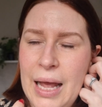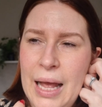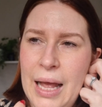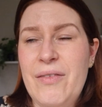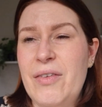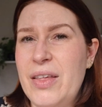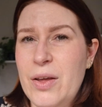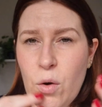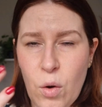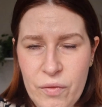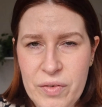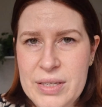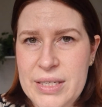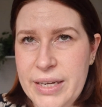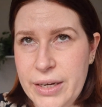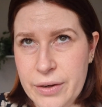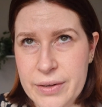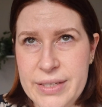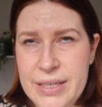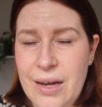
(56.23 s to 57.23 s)
Everything
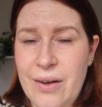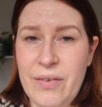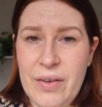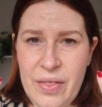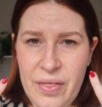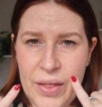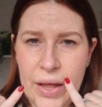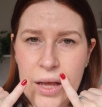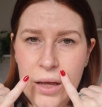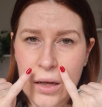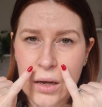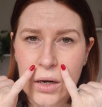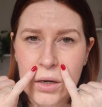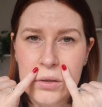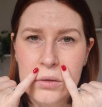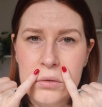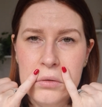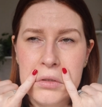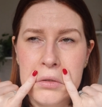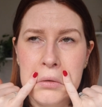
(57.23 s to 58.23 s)
obviously goes south, and that
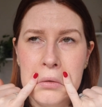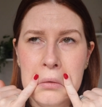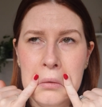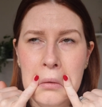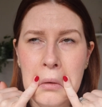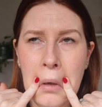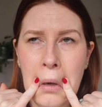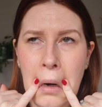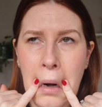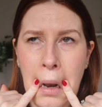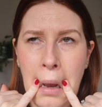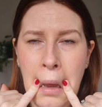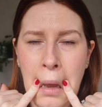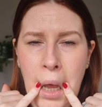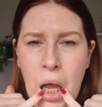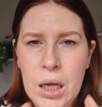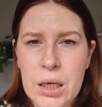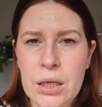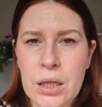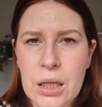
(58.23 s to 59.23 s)
includes your
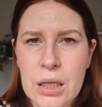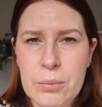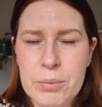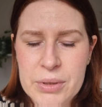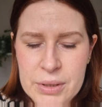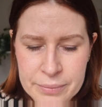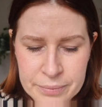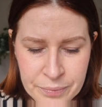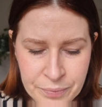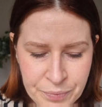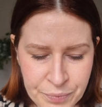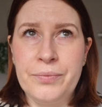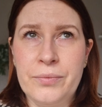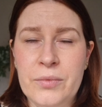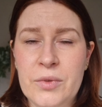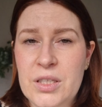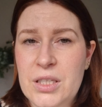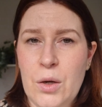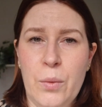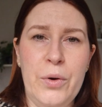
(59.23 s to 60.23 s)
lips.
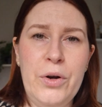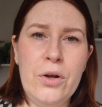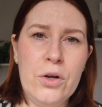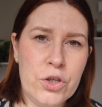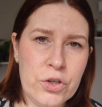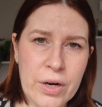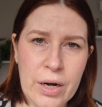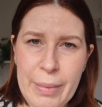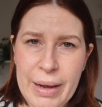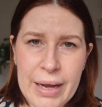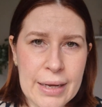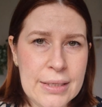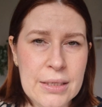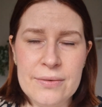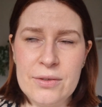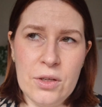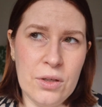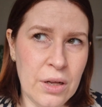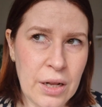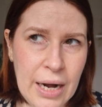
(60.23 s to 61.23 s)
So we're not trying to make
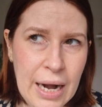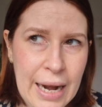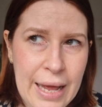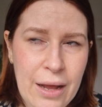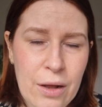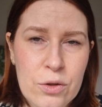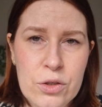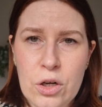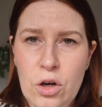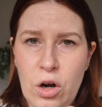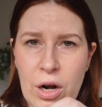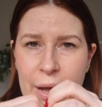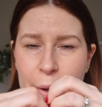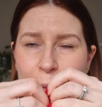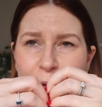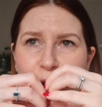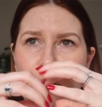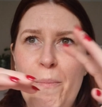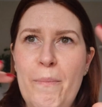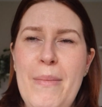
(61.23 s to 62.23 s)
ourselves look like clowns or look
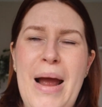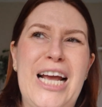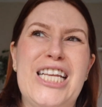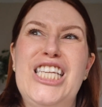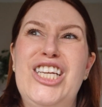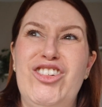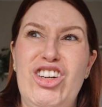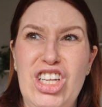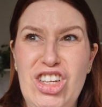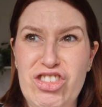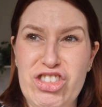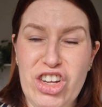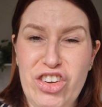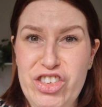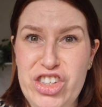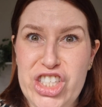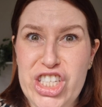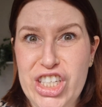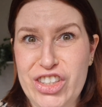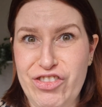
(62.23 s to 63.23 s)
like we've got massive lips like
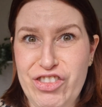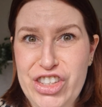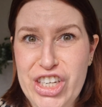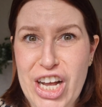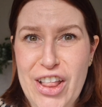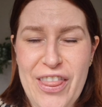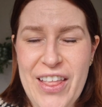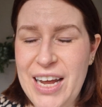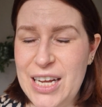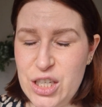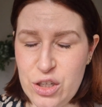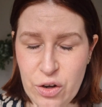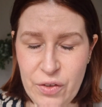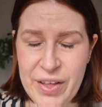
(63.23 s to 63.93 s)
we've just had them done. That is not